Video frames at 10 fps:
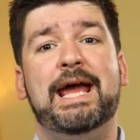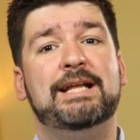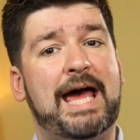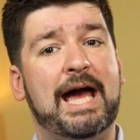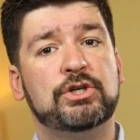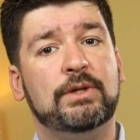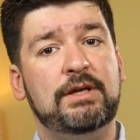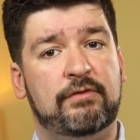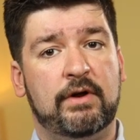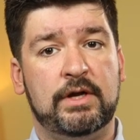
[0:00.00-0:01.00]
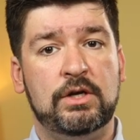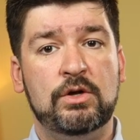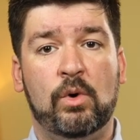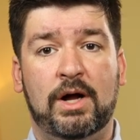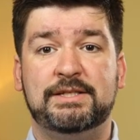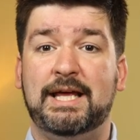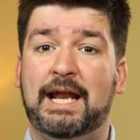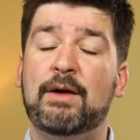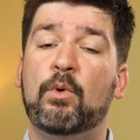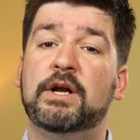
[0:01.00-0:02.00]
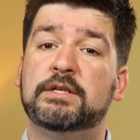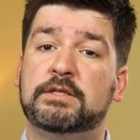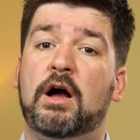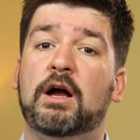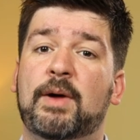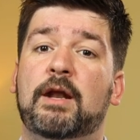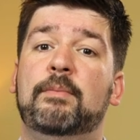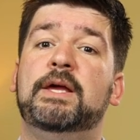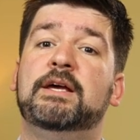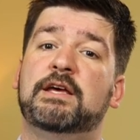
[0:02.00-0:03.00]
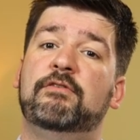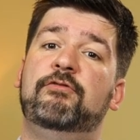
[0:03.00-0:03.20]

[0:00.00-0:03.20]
it's actually very nuanced and I wanted to talk about it because I